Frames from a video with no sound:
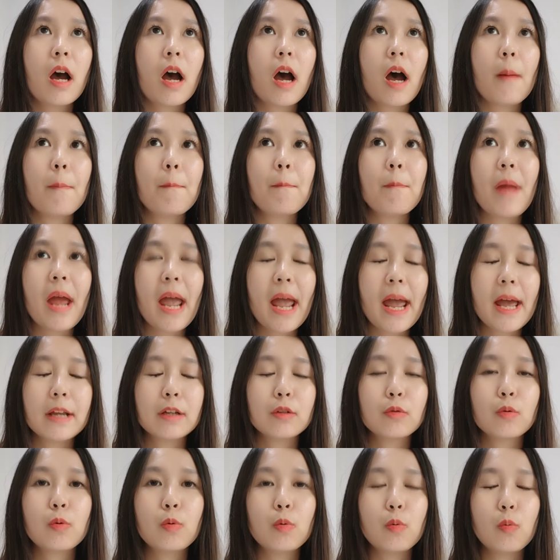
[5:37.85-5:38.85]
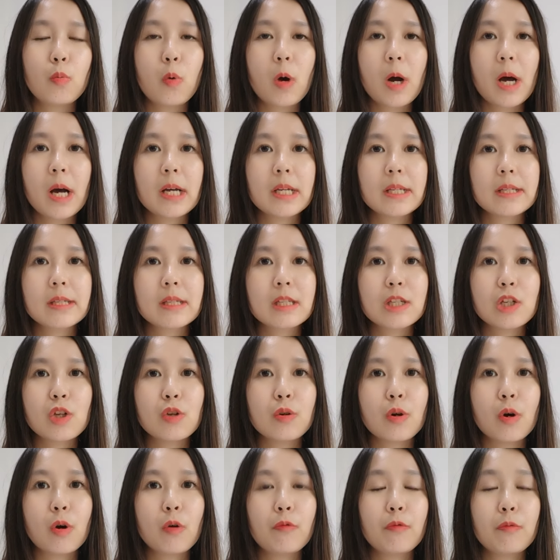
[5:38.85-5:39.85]
a man who was, you
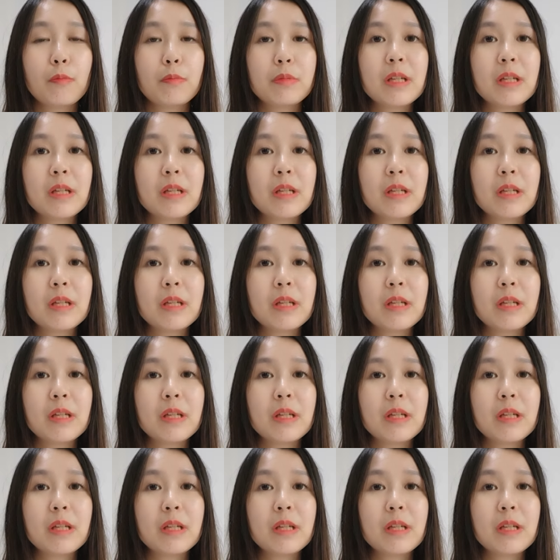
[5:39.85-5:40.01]
know,